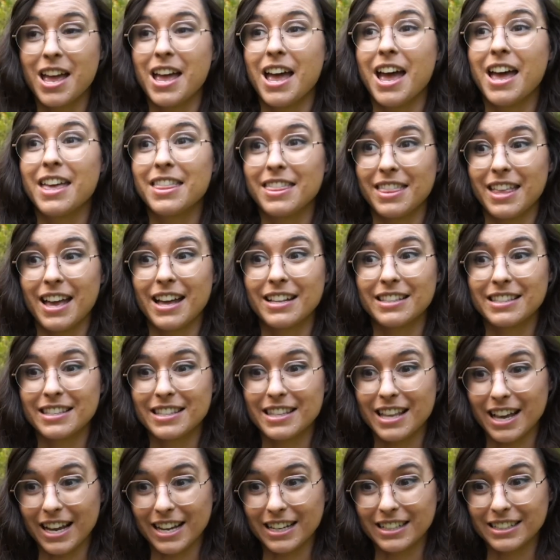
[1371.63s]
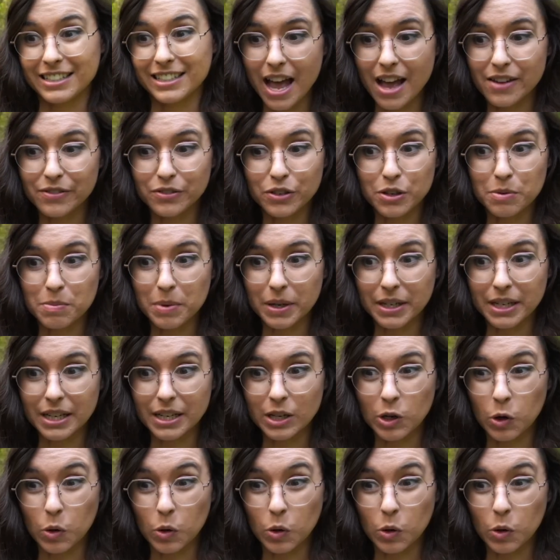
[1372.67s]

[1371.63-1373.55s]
and that's that everybody,